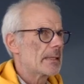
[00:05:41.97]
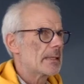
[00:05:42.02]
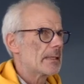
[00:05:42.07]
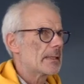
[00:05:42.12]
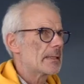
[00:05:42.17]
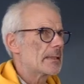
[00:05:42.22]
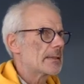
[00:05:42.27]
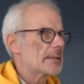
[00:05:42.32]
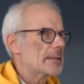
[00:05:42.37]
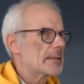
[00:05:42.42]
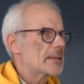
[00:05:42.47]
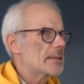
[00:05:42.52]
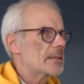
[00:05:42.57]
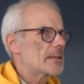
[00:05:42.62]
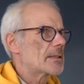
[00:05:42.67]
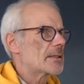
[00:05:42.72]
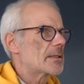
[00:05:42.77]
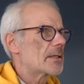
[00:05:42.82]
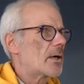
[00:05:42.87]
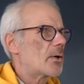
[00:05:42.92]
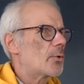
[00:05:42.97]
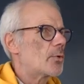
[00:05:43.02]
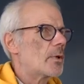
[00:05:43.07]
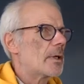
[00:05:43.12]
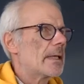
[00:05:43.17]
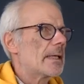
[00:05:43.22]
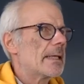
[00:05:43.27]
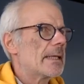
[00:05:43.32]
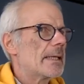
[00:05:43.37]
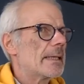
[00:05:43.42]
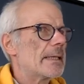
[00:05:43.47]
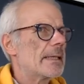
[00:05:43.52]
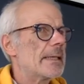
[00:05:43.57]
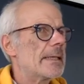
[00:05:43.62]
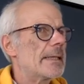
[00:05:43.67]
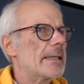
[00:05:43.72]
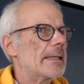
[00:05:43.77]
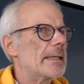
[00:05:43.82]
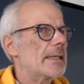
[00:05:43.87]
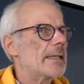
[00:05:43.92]
Uh, so,
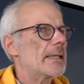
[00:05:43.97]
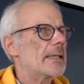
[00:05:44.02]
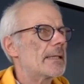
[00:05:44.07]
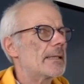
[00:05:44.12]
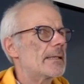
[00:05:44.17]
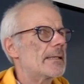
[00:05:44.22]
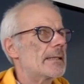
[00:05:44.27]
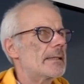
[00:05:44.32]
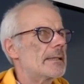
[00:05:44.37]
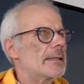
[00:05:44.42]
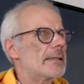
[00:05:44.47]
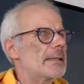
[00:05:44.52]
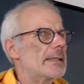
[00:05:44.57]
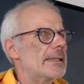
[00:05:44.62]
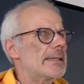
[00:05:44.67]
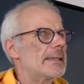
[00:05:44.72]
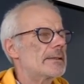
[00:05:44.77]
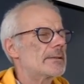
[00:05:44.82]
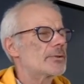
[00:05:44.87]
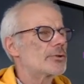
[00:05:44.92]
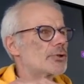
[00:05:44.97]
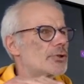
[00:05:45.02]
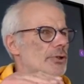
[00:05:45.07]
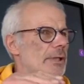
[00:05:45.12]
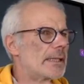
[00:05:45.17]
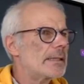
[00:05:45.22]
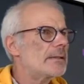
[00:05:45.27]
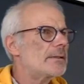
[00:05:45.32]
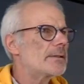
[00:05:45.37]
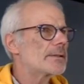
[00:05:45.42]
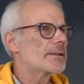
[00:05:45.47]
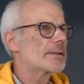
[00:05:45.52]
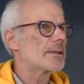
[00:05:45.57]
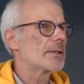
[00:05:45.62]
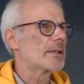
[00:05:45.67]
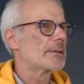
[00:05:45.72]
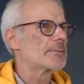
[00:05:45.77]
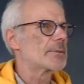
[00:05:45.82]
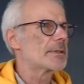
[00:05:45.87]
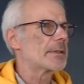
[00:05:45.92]
in general
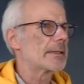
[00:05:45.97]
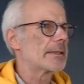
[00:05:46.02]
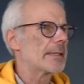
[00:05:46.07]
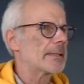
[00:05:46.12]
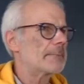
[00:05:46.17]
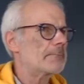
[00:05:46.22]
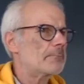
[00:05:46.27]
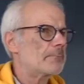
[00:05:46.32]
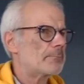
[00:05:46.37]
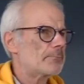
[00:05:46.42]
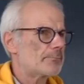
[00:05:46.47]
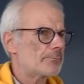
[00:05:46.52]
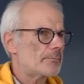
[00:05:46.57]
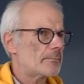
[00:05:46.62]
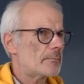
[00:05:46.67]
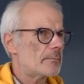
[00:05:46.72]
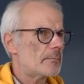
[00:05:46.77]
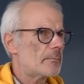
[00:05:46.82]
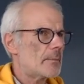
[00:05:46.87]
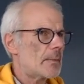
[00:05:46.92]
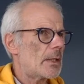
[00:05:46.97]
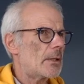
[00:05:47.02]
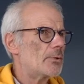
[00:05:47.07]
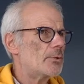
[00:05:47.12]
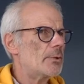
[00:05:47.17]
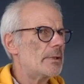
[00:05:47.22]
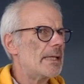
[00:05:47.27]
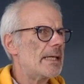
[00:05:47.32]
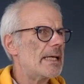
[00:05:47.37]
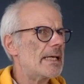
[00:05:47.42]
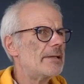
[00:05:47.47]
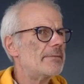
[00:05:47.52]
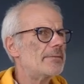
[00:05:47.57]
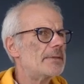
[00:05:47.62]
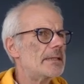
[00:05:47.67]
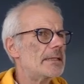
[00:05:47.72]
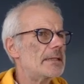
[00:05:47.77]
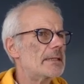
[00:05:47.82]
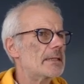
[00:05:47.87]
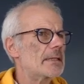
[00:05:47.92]
terms again, you
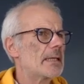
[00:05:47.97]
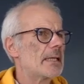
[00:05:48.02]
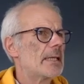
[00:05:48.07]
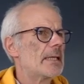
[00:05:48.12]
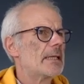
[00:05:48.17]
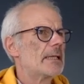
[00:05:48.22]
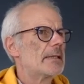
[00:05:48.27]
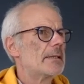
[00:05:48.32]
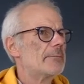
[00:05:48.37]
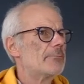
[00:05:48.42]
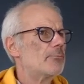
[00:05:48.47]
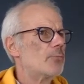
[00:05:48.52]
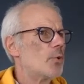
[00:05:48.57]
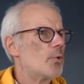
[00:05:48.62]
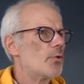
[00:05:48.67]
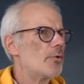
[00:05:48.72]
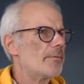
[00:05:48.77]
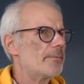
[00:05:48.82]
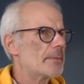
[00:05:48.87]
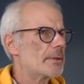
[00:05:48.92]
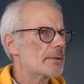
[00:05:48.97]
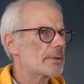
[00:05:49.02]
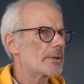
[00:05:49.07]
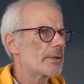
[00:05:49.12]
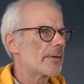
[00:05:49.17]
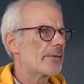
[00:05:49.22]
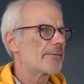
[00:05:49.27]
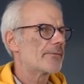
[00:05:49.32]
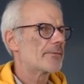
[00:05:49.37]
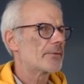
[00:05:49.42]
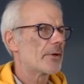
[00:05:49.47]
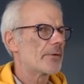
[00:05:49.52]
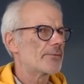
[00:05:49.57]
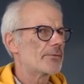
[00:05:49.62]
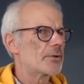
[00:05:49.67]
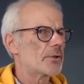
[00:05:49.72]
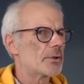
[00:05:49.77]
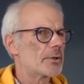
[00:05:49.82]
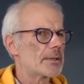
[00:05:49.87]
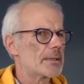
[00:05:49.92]
have this movement of, of
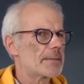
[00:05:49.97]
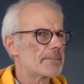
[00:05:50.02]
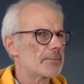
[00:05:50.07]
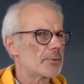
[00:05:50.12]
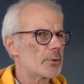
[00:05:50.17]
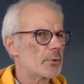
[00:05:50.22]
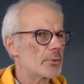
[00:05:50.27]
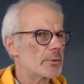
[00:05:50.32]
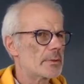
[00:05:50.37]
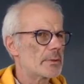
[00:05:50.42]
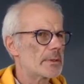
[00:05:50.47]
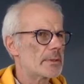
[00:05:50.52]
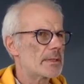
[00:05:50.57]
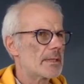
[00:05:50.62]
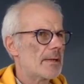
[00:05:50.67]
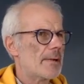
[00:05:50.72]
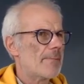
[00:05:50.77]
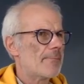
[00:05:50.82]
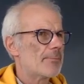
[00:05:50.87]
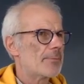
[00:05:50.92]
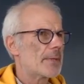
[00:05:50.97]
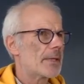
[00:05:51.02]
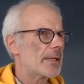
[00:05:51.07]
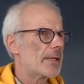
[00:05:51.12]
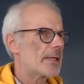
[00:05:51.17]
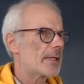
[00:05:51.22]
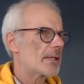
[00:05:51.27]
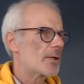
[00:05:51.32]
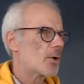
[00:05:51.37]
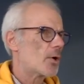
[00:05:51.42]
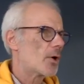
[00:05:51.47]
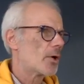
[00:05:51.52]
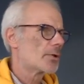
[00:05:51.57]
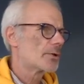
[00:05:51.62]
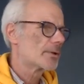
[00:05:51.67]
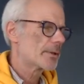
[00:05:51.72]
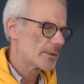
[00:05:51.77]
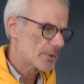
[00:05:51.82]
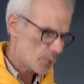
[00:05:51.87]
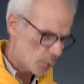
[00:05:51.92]
jurisprudence uh,
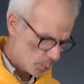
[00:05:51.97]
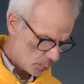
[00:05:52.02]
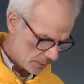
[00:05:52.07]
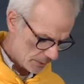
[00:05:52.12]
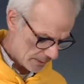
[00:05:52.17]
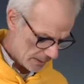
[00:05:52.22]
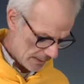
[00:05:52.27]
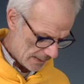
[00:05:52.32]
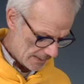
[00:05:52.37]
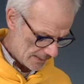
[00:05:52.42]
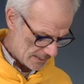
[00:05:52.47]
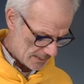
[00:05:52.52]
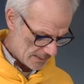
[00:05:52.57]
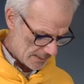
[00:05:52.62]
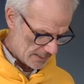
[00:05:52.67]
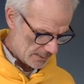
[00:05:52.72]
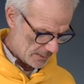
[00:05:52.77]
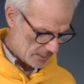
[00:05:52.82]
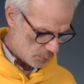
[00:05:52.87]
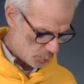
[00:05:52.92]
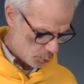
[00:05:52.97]
on the two sides in the